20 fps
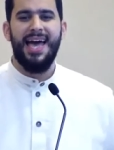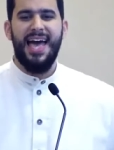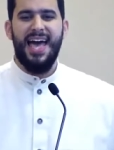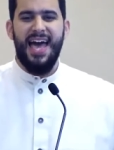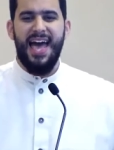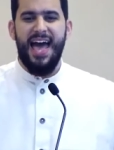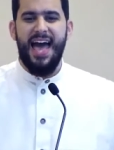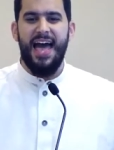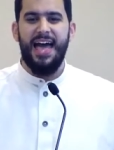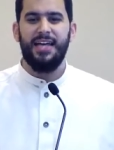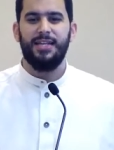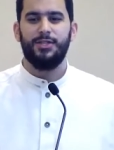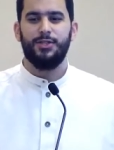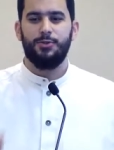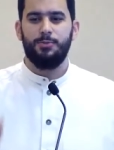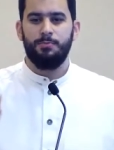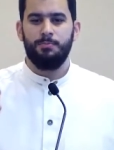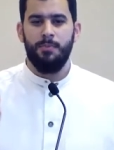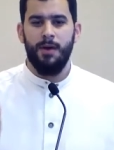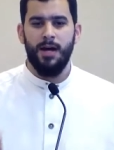as
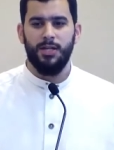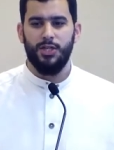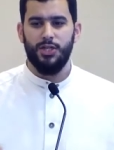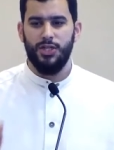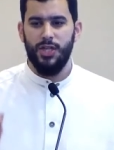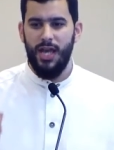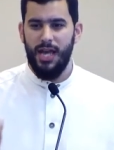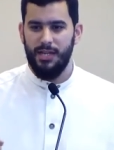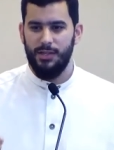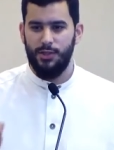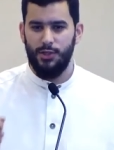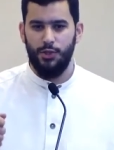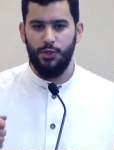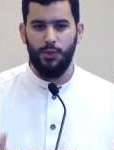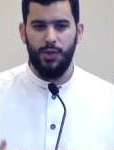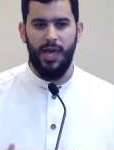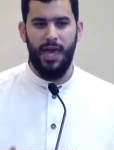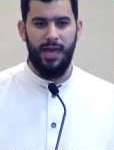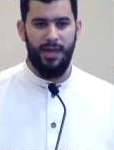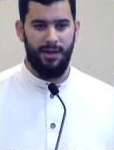much as you
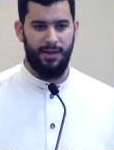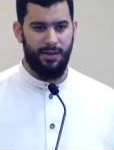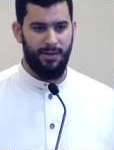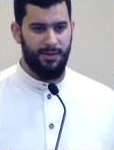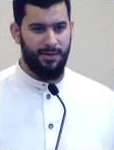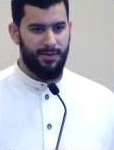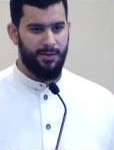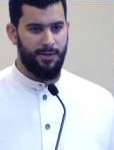can.